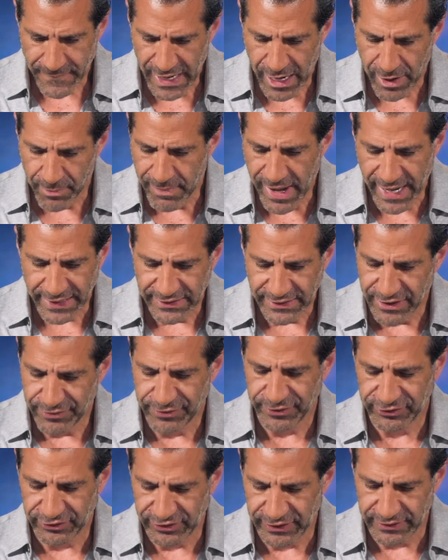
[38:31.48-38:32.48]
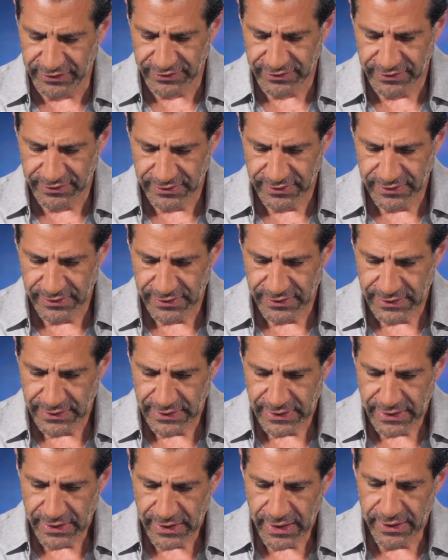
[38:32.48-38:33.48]
How magnificent
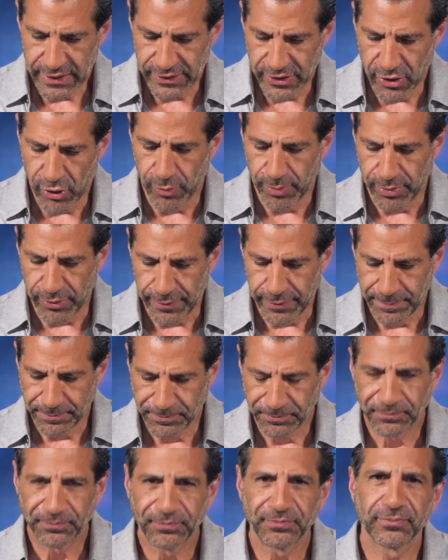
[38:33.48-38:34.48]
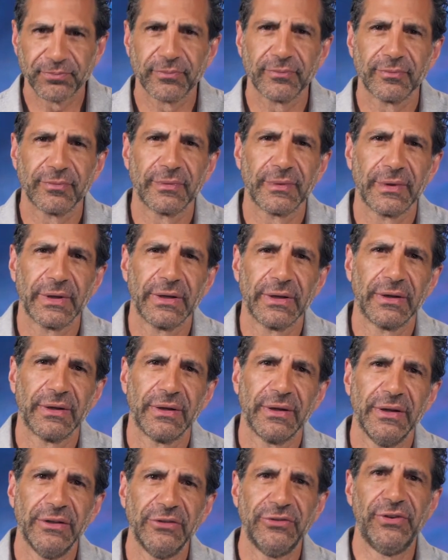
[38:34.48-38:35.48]
and noble
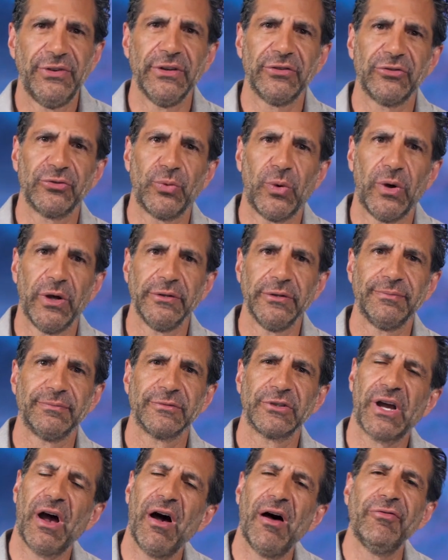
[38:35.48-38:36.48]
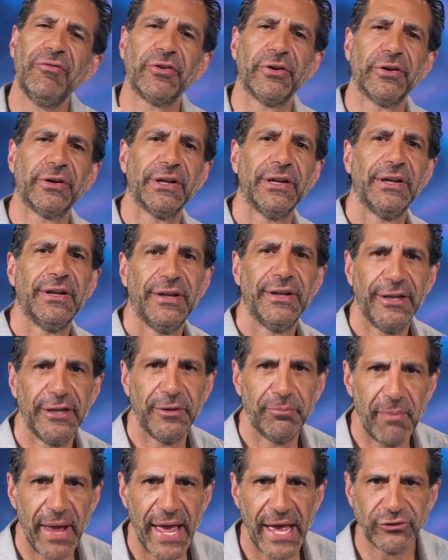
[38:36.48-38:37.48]
is this one, covered
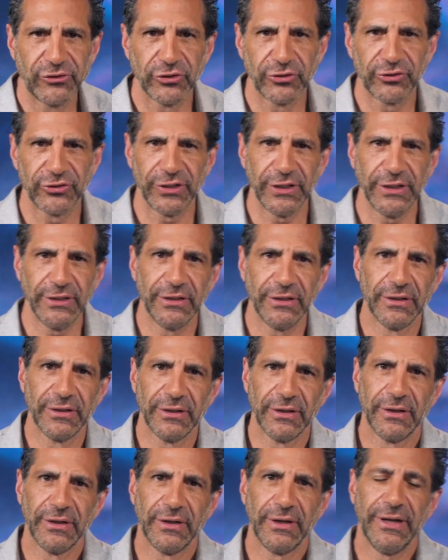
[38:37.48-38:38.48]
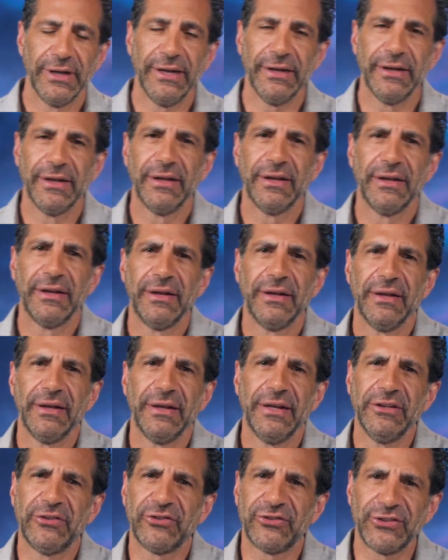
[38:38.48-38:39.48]
in majesty.
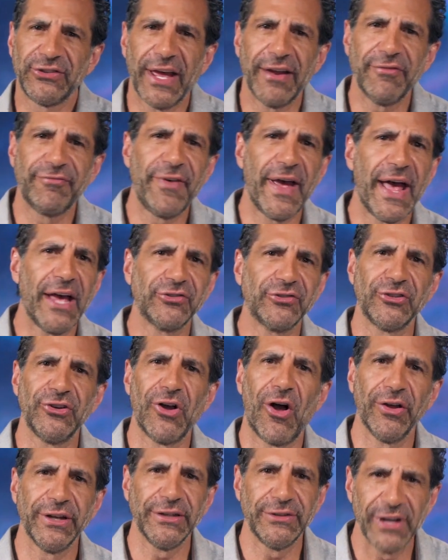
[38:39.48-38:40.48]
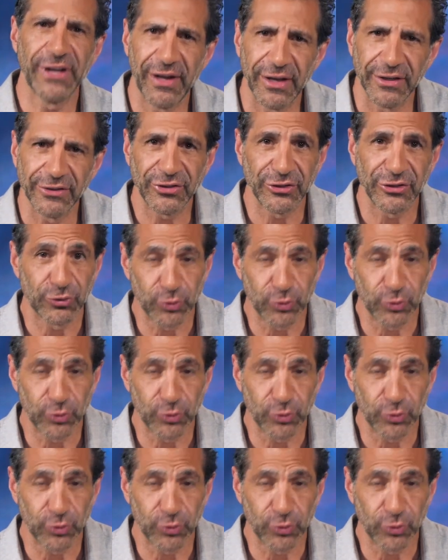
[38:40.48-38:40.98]
He's steadfast in all He does.